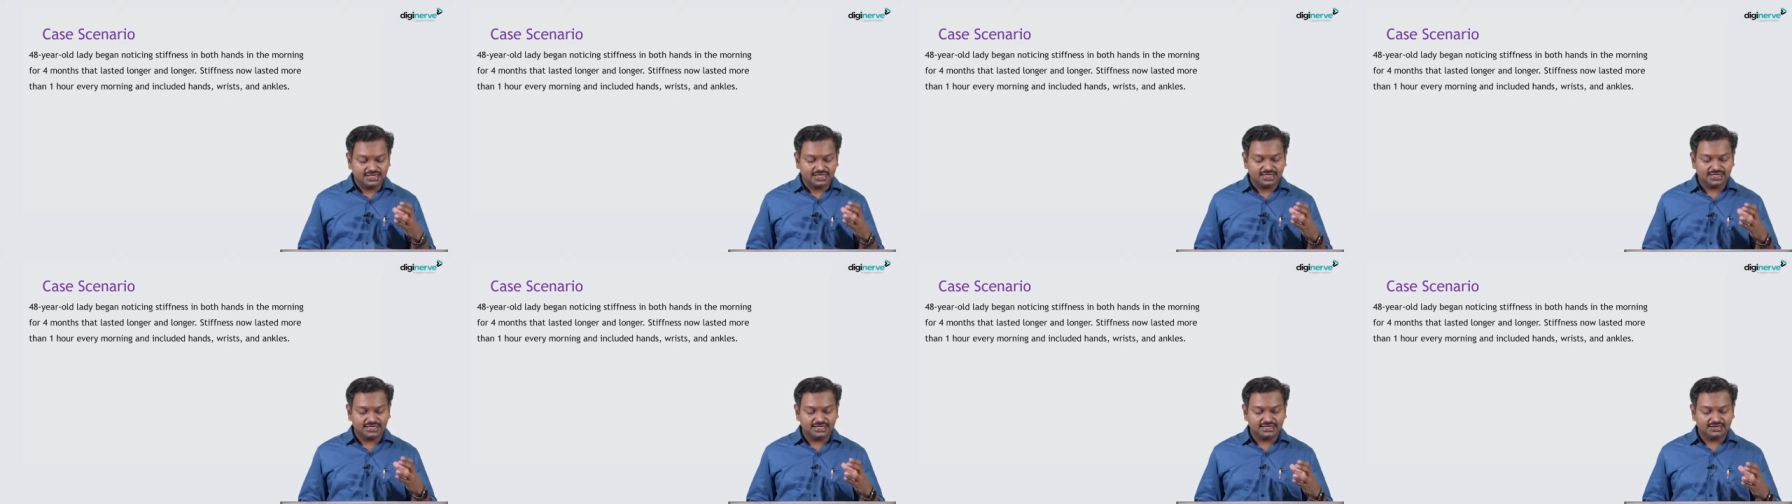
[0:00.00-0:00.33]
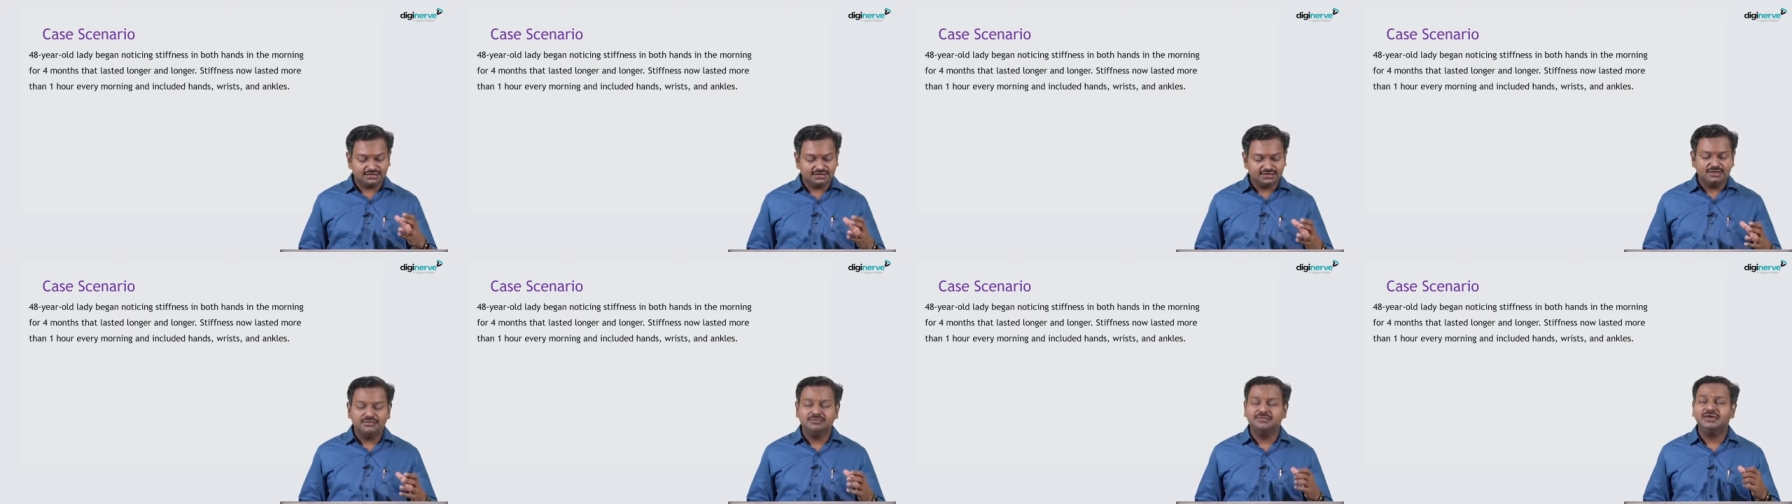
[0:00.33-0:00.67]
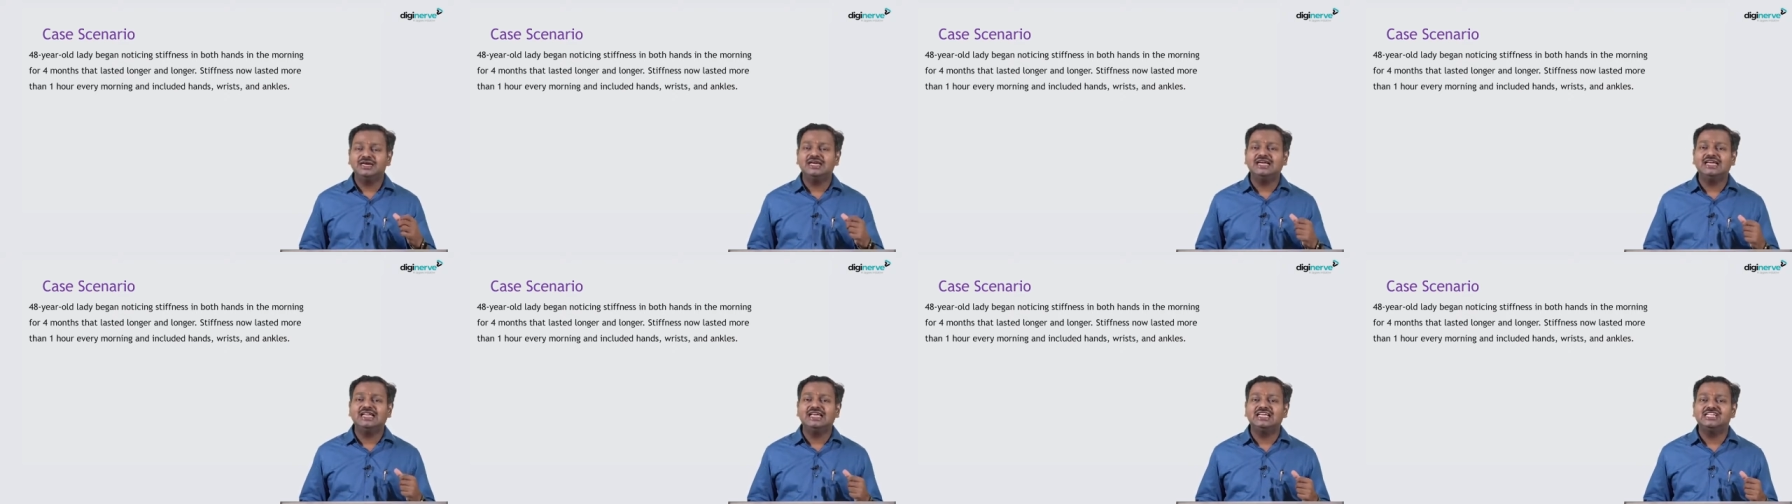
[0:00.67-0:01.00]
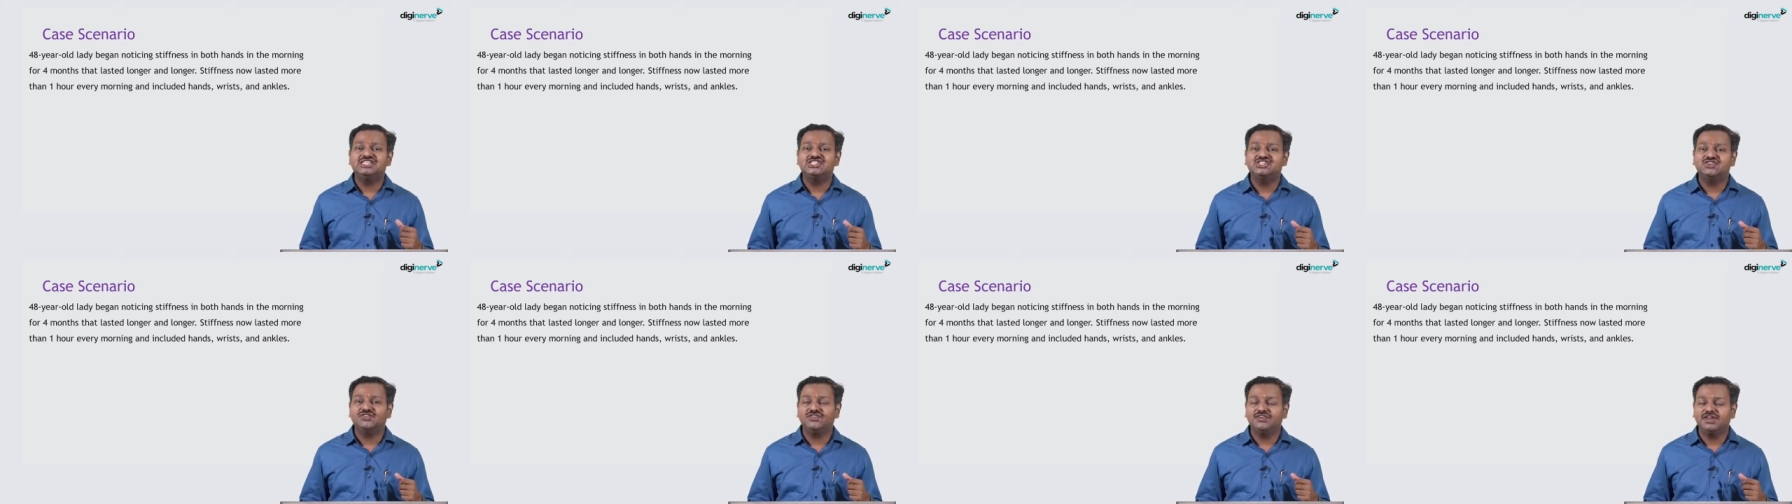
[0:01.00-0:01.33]
in a
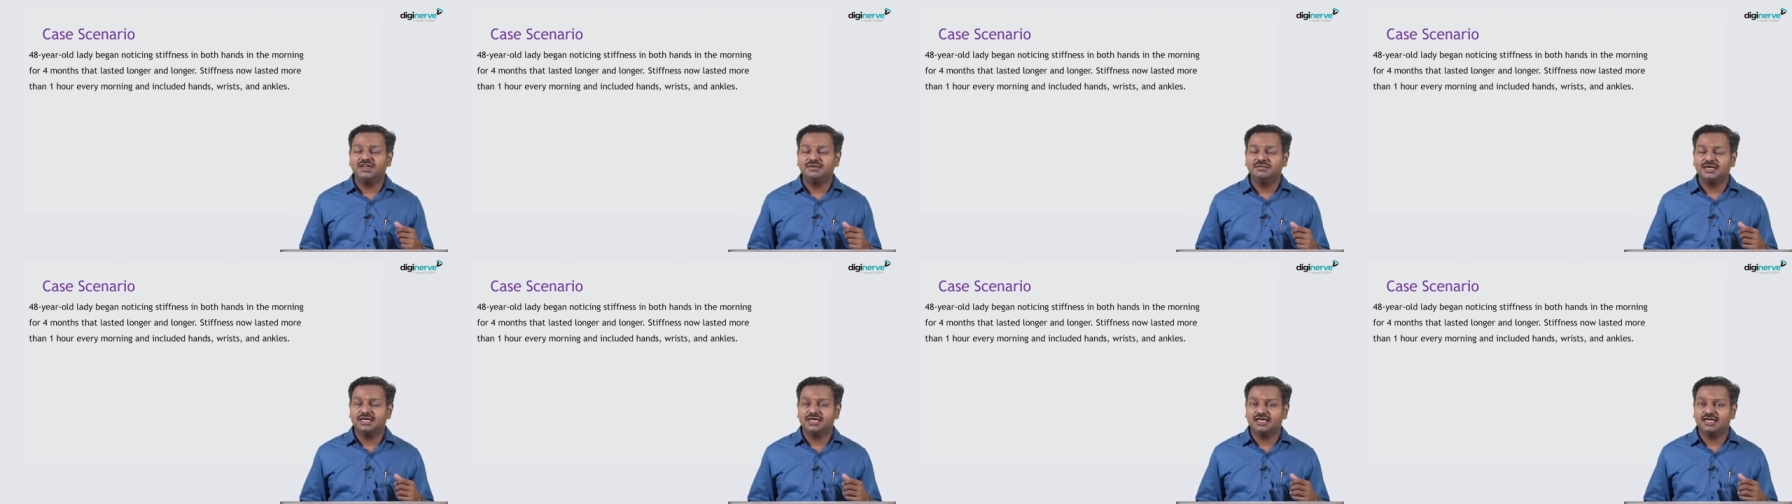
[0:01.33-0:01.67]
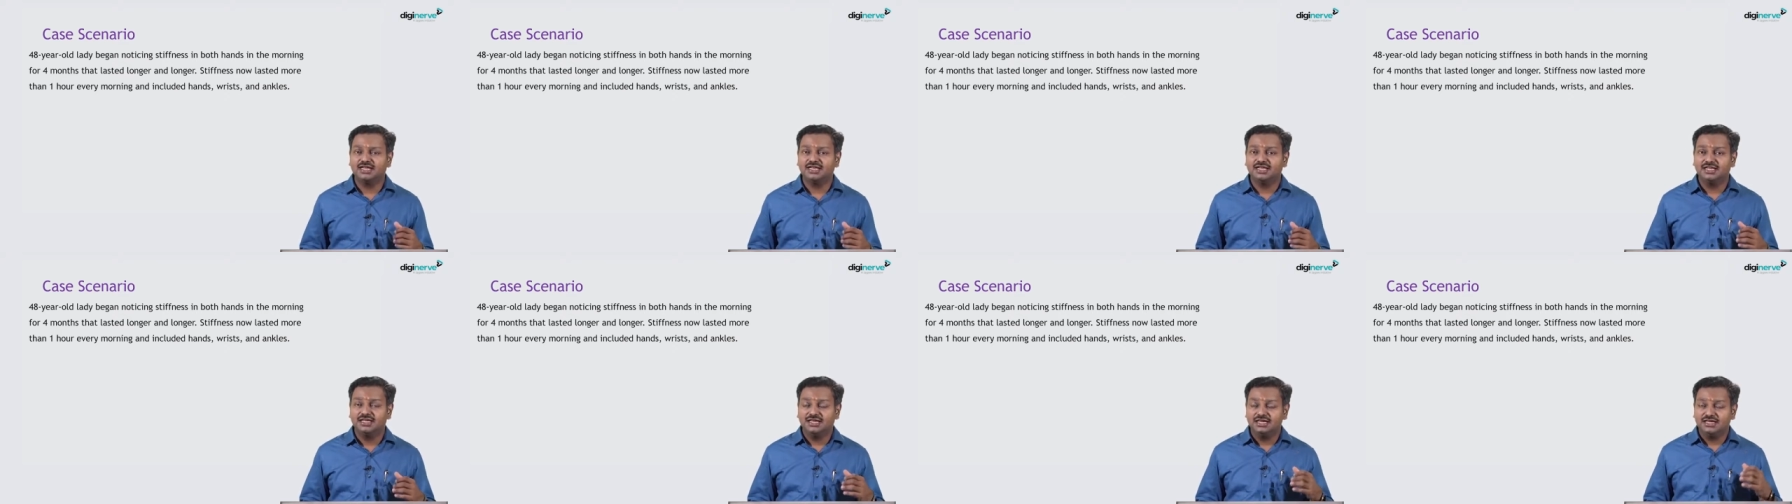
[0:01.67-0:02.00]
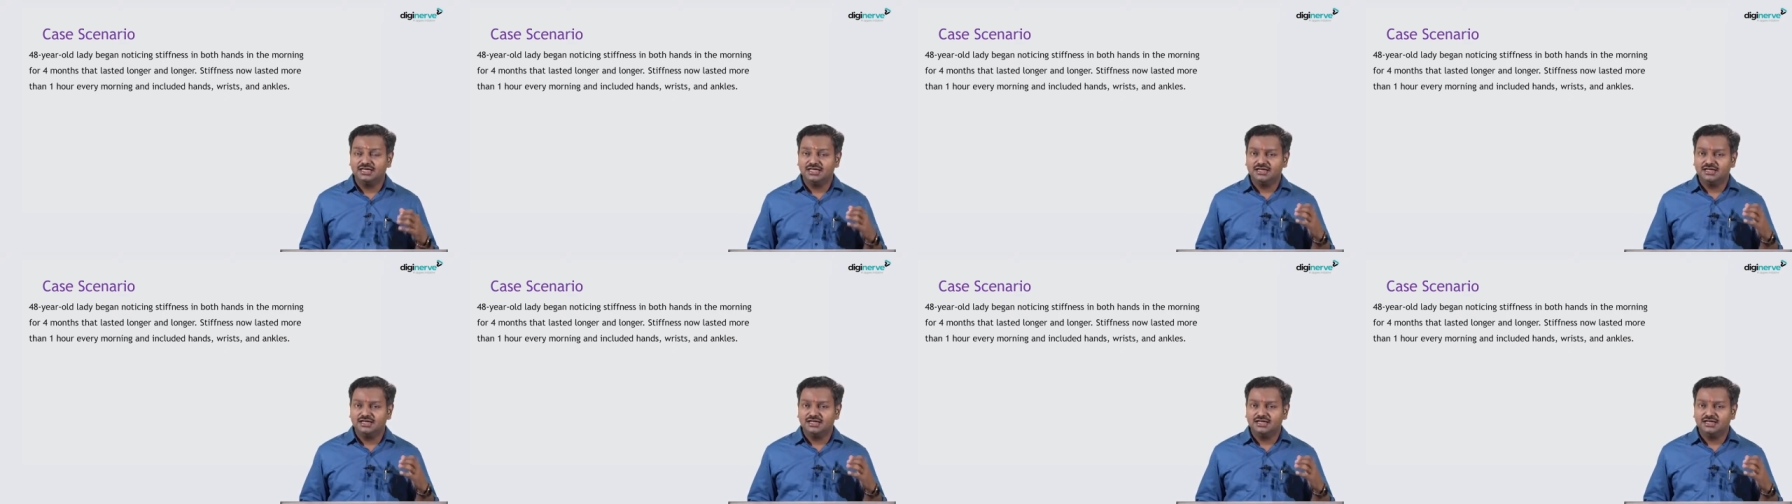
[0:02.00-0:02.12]
middle-aged female.